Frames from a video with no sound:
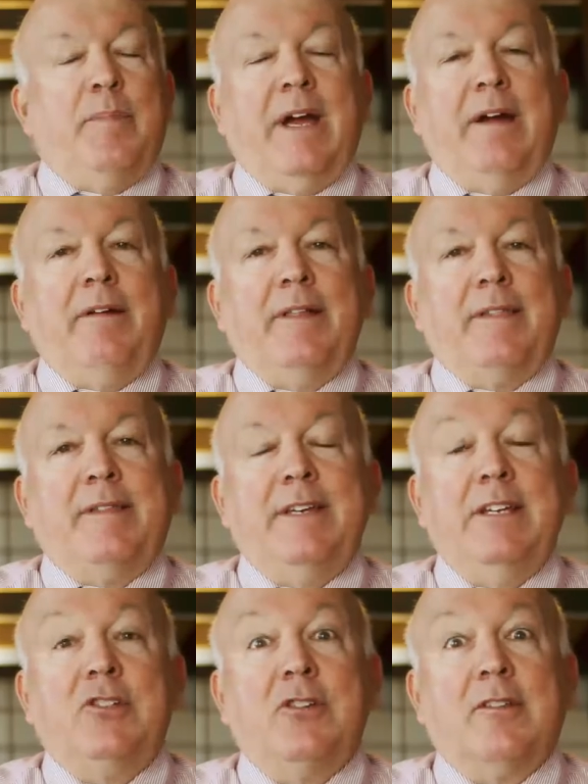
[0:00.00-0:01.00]
Parents,
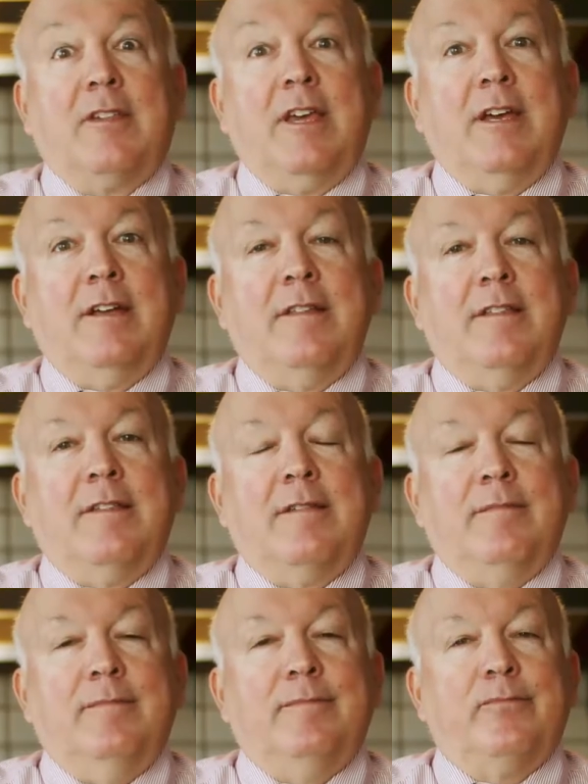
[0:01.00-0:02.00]
teachers,
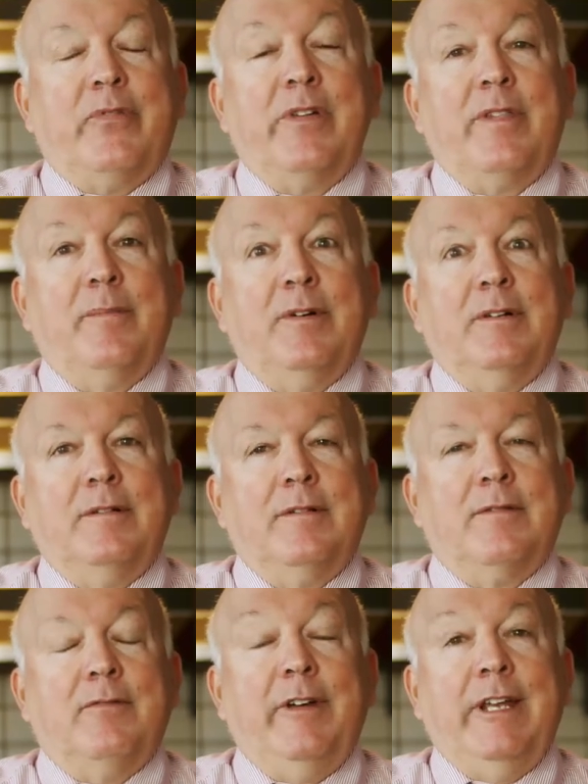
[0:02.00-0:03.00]
kids,
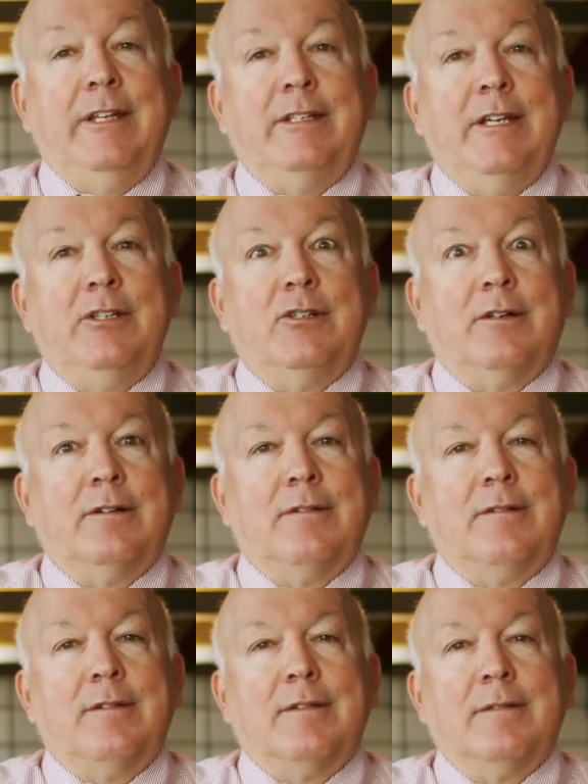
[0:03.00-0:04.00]
principals, reading
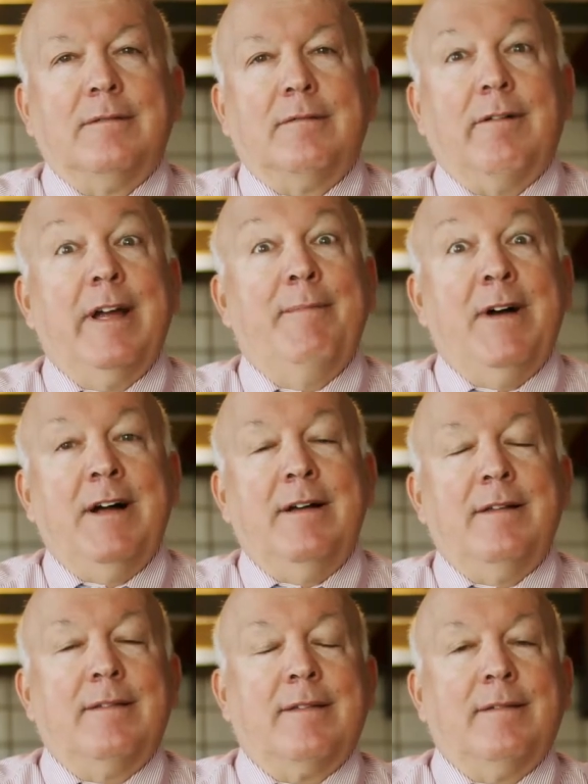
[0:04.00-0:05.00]
teachers,
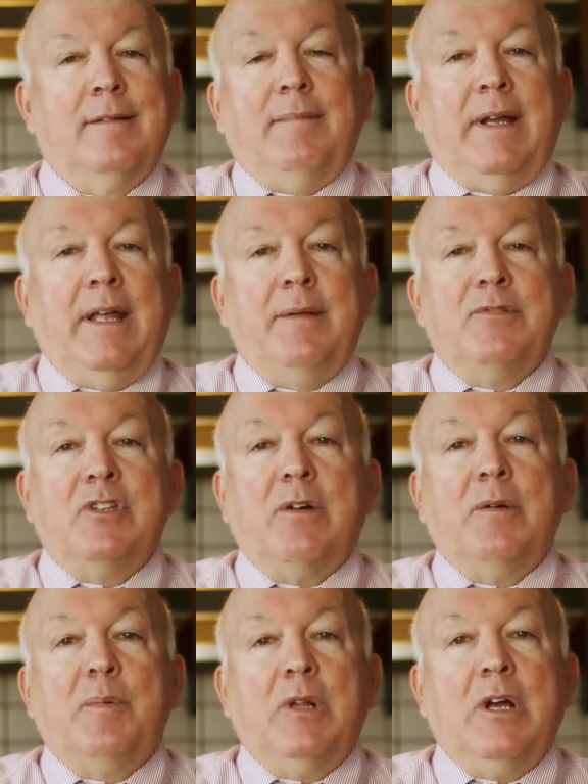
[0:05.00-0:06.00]
grandmas. My name's
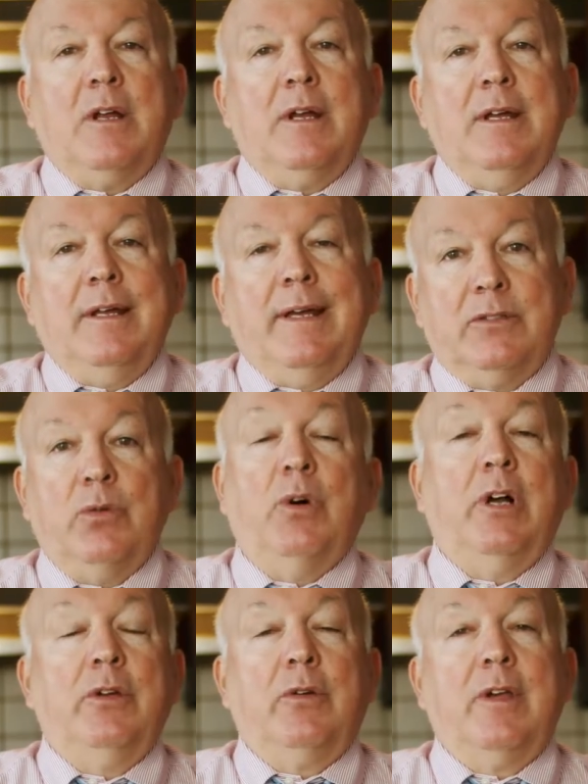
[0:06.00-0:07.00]
Jerry Pallotta. To
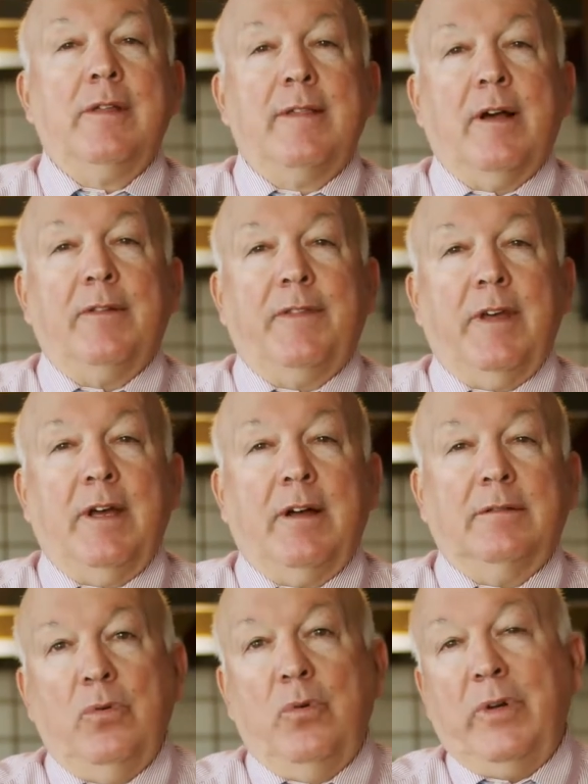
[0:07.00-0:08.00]
all you kids out
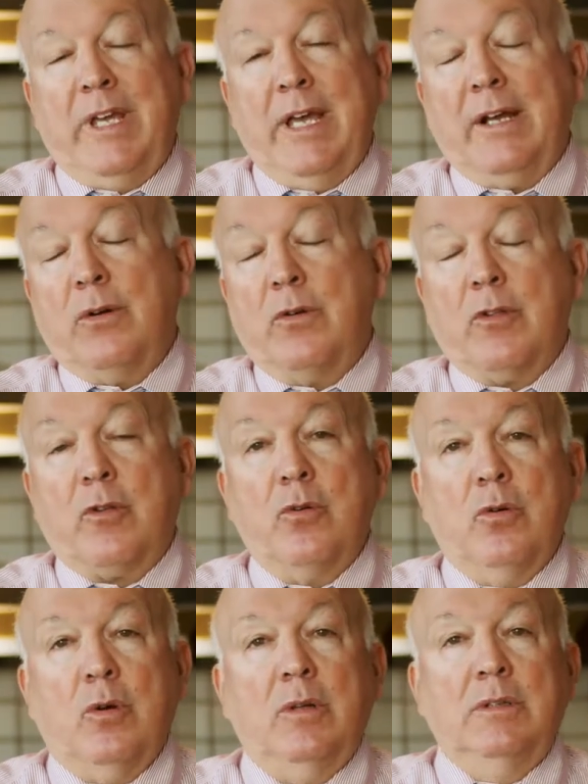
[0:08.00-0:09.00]
there who can't go to
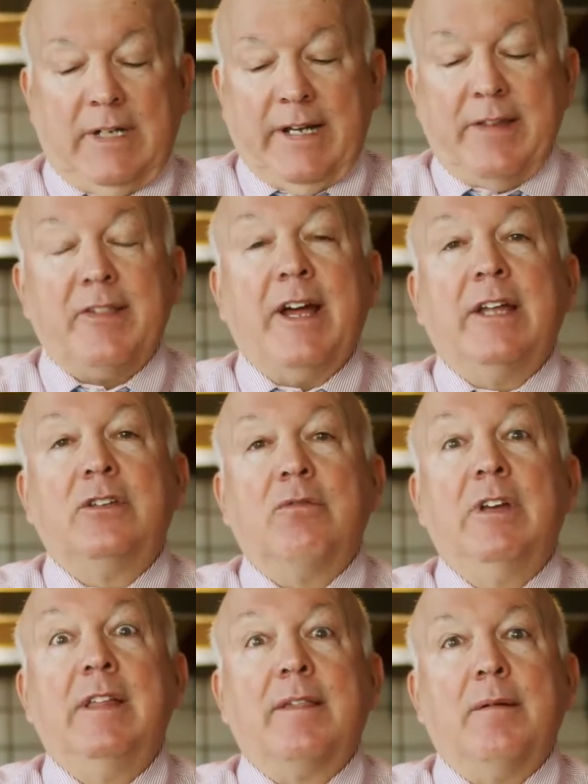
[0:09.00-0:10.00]
school, I decided to
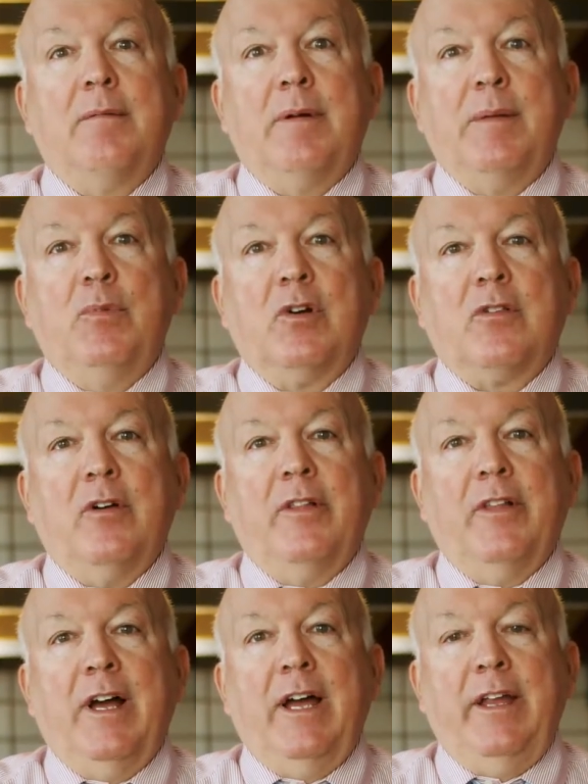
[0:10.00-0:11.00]
read some of my books
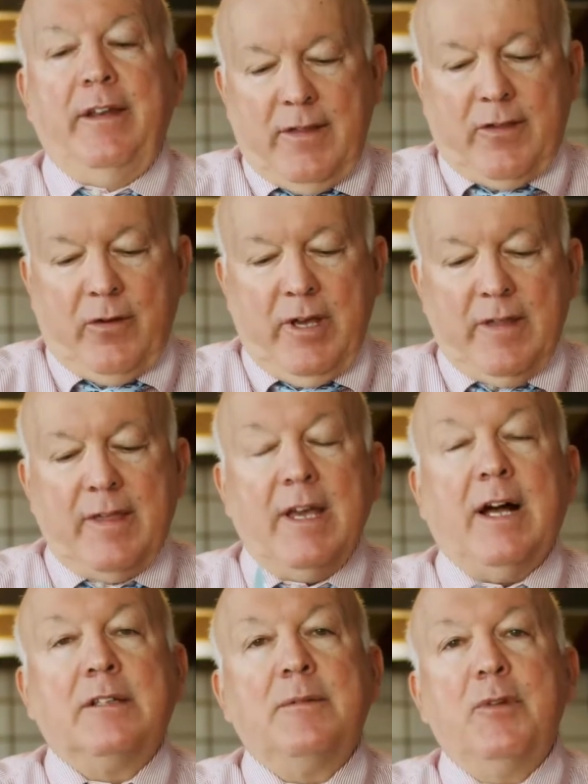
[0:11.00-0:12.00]
online. So here's The
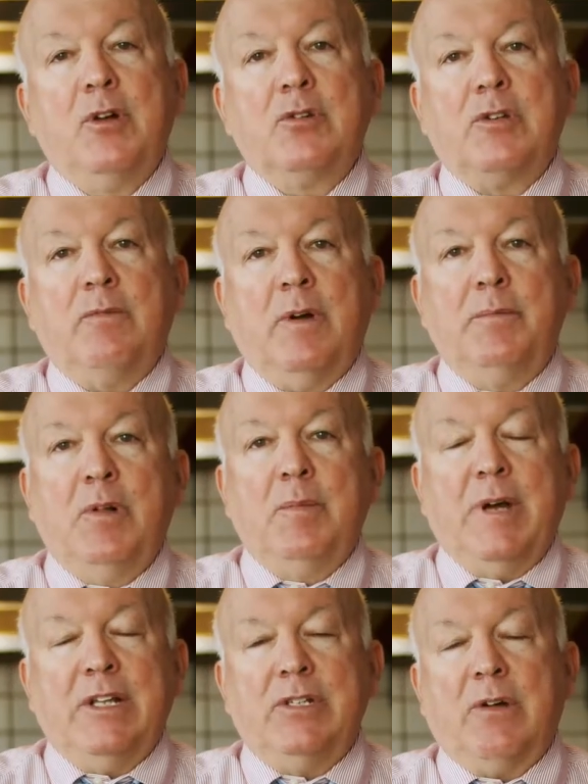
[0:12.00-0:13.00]
Ultimate Ocean Rumble
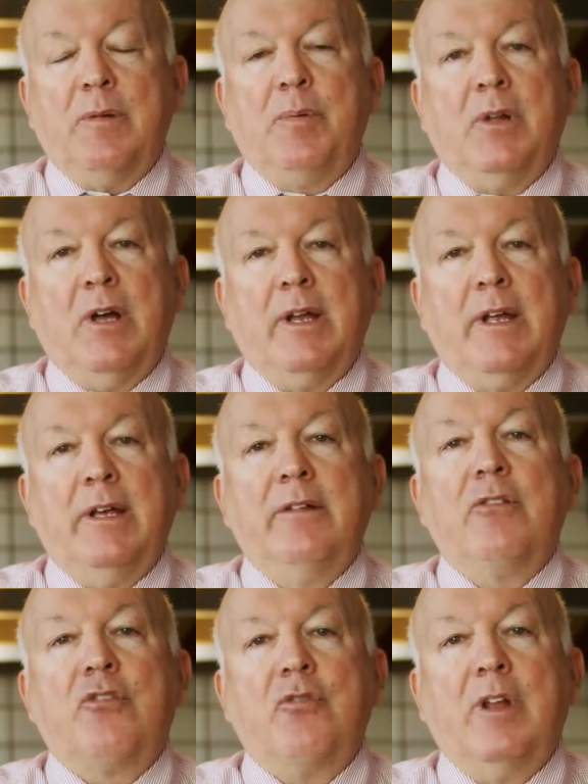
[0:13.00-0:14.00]
by Jerry Pallotta,
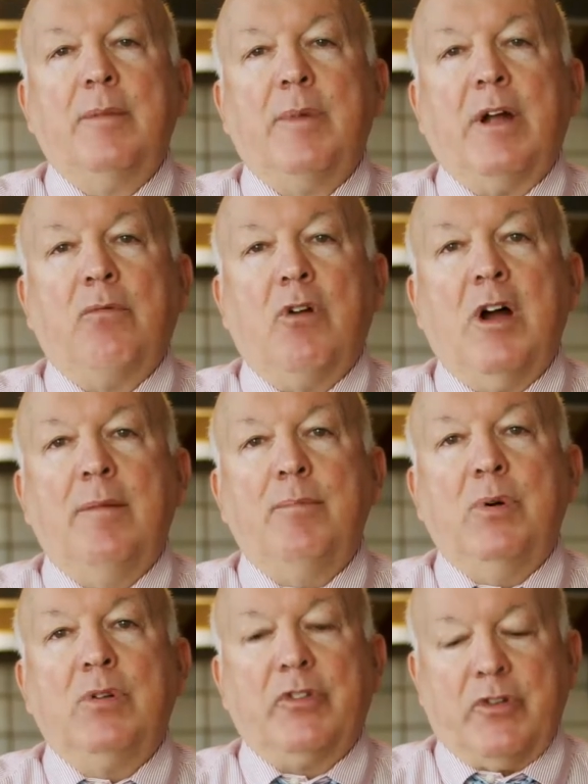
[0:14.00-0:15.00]
illustrated by Rob
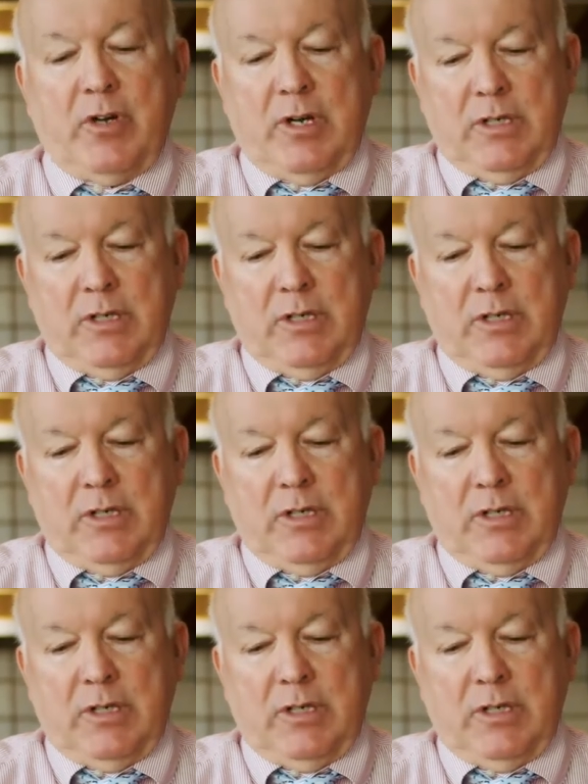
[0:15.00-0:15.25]
Bolster.